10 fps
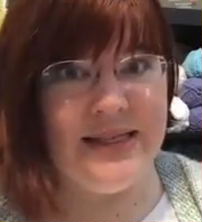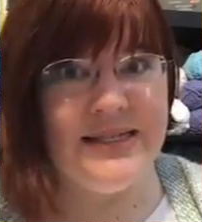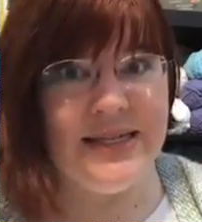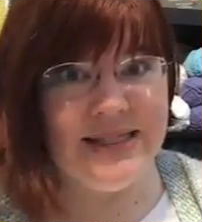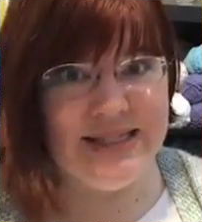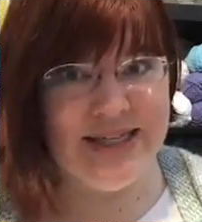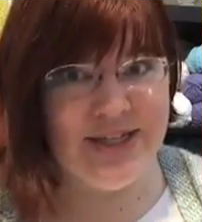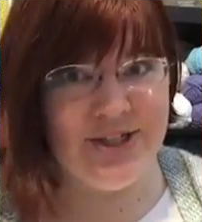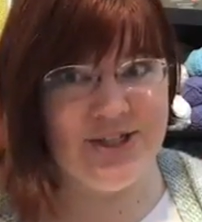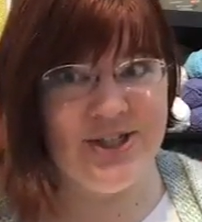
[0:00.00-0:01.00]
the 10
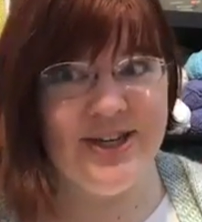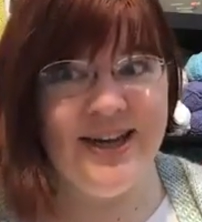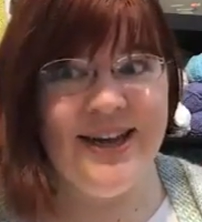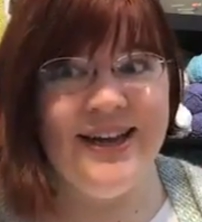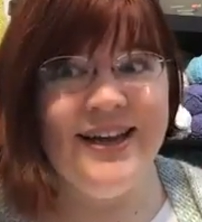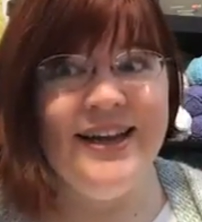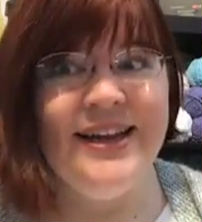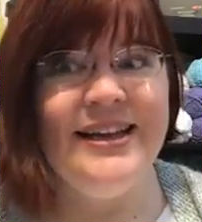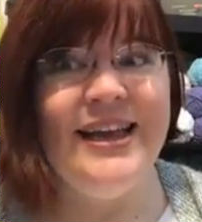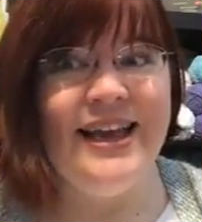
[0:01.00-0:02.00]
stitch.
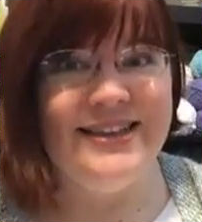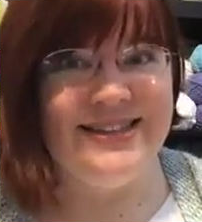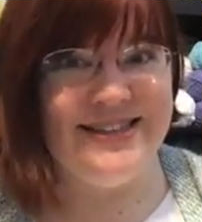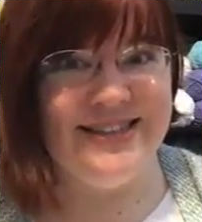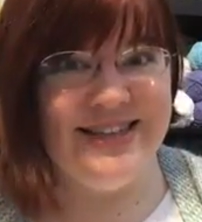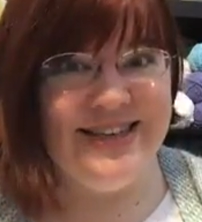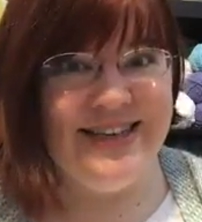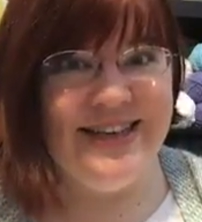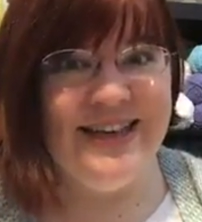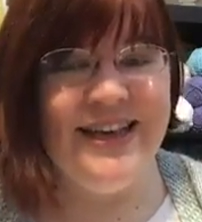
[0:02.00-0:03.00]
Yes,
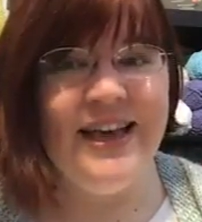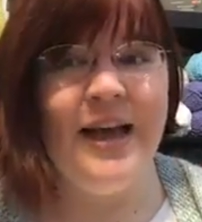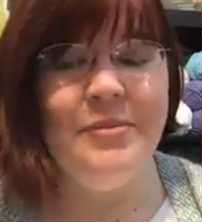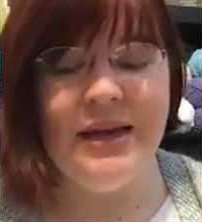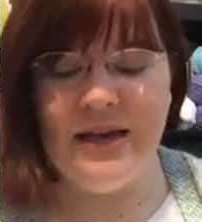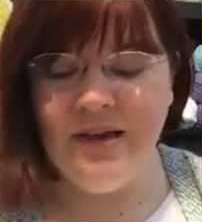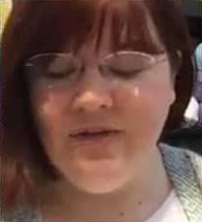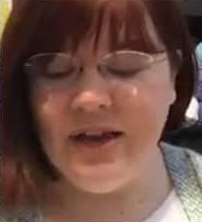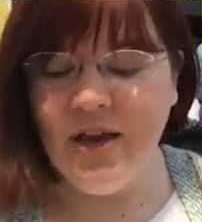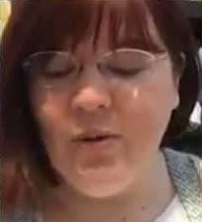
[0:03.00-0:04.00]
I'm making a
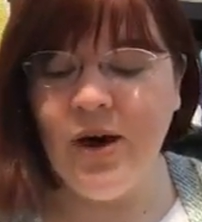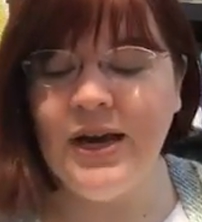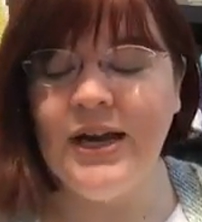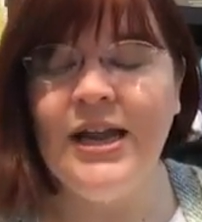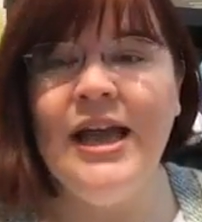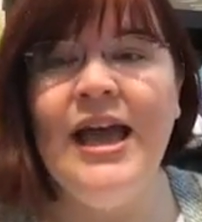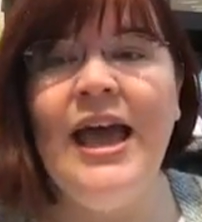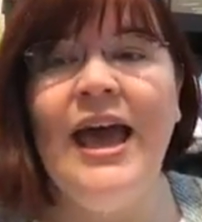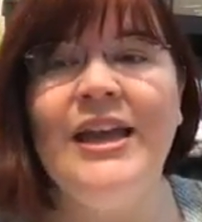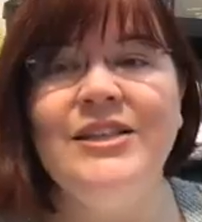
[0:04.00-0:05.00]
video on it
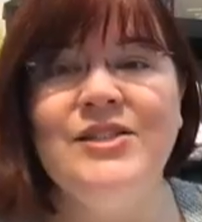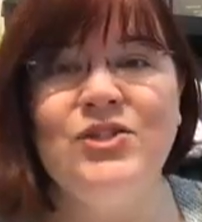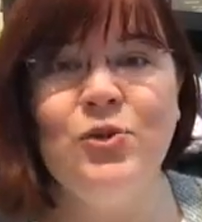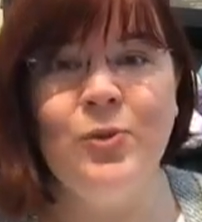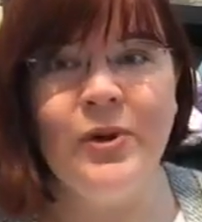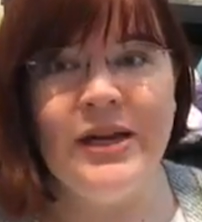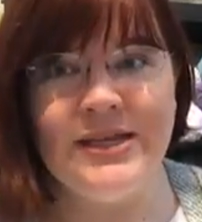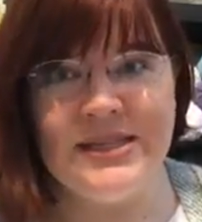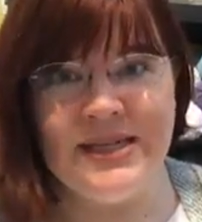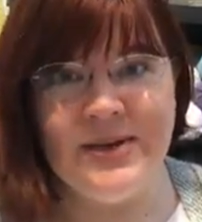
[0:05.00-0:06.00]
and it's super
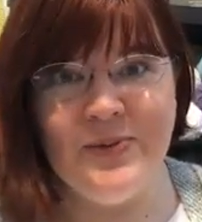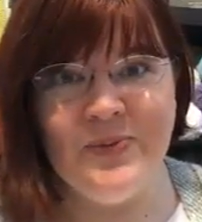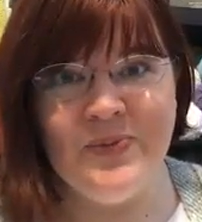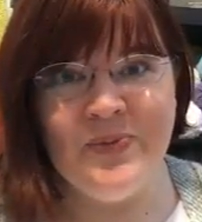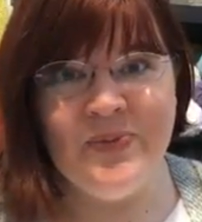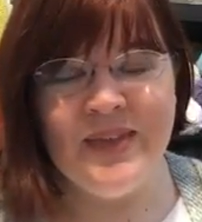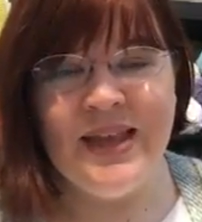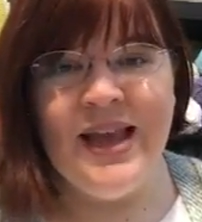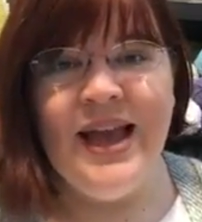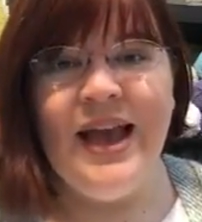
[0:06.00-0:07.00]
easy
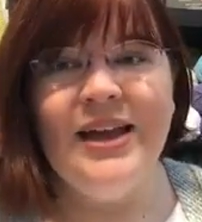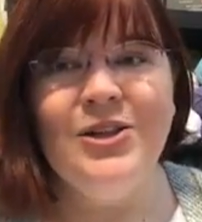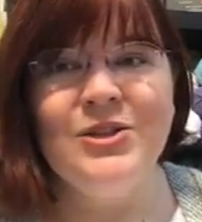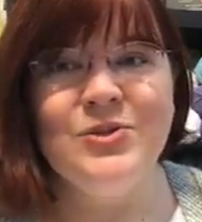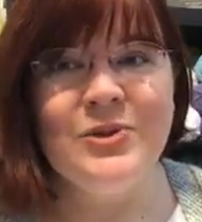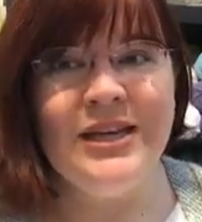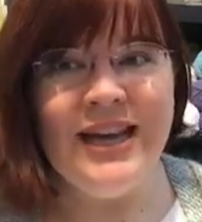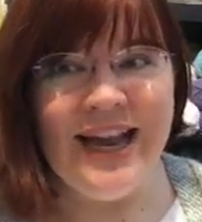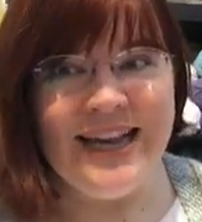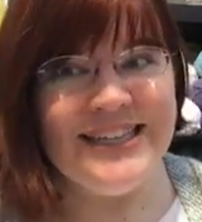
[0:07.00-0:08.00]
and it looks really
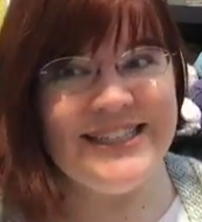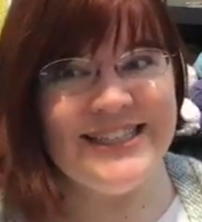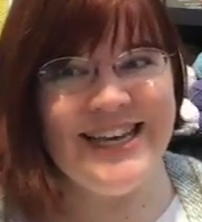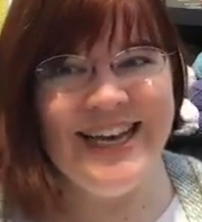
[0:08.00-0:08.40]
nice.